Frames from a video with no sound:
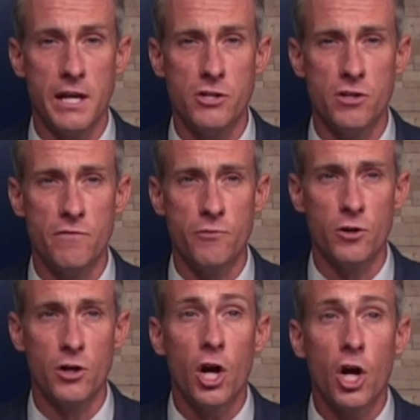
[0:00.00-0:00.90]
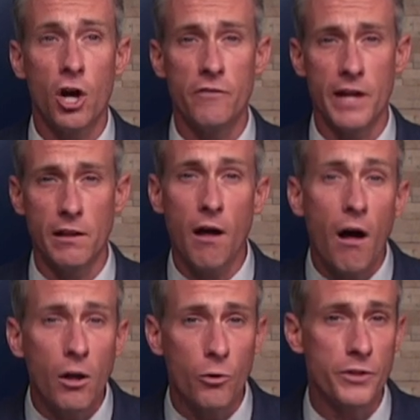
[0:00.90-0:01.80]
indication for
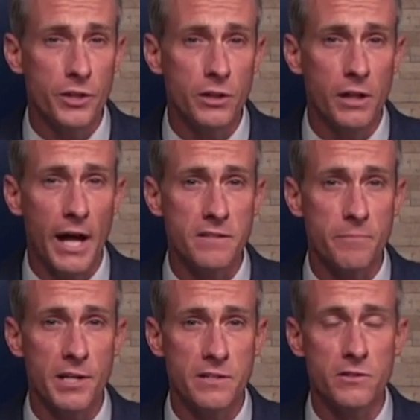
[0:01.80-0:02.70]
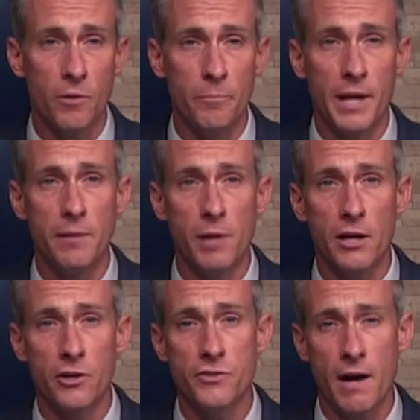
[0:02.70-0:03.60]
carvedilol or the class of medicines called beta
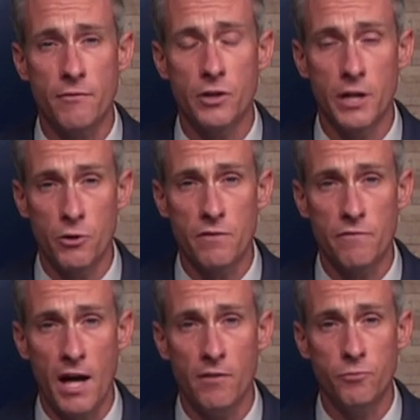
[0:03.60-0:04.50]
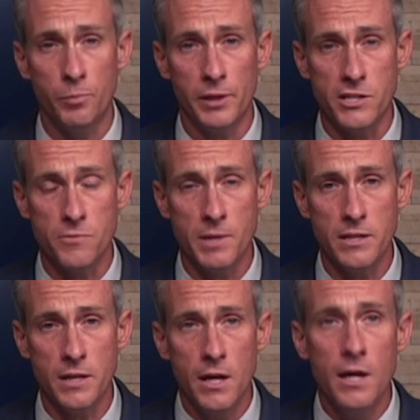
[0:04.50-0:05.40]
blockers after aortic valve
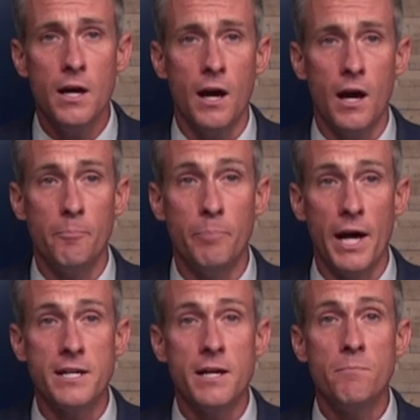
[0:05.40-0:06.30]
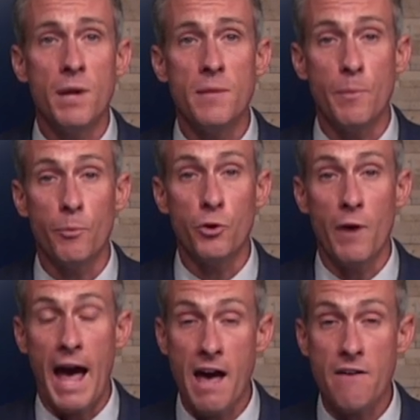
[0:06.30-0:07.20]
replacement, uh, but many people
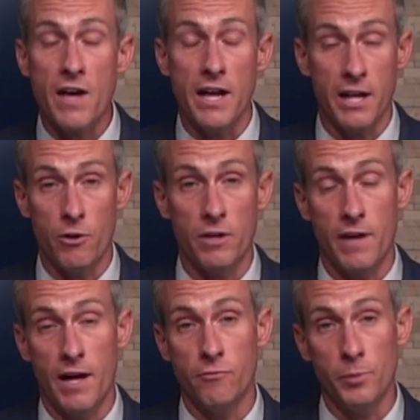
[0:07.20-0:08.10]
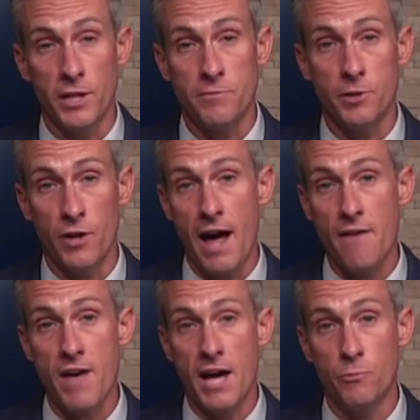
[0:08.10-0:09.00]
who have an aortic valve replacement or
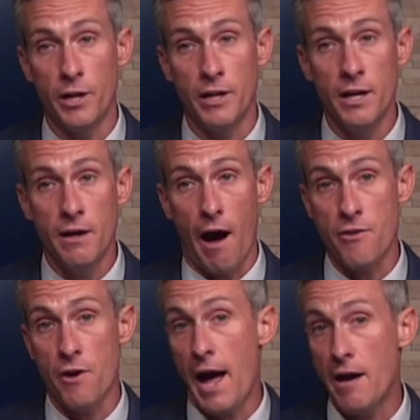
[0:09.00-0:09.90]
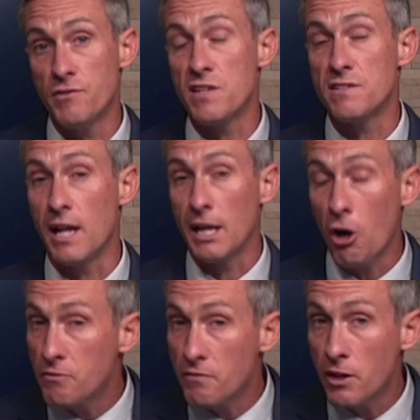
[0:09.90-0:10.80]
have had one either have
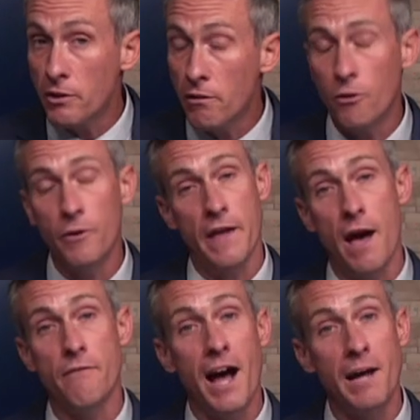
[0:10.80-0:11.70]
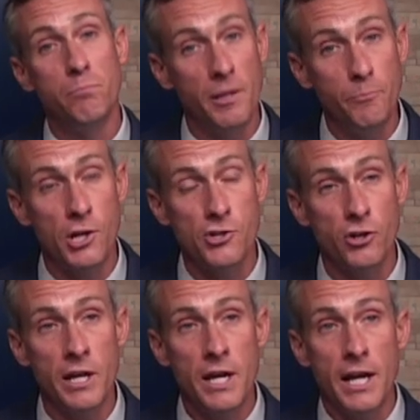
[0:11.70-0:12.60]
systolic heart failure or they have high blood
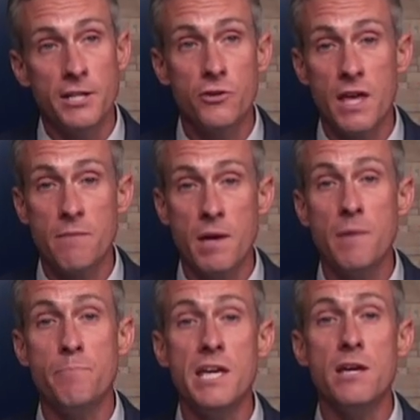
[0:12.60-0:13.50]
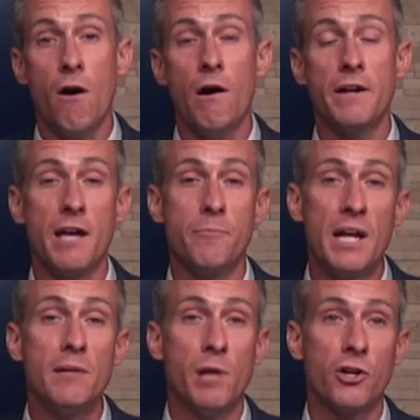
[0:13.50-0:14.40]
pressure, and so they may be on a
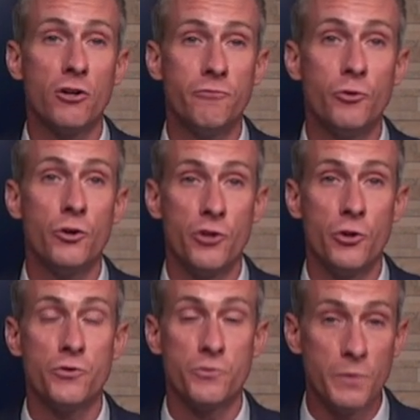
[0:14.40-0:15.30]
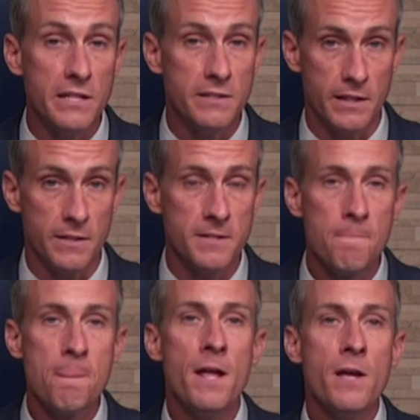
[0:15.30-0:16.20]
beta blocker for those reasons.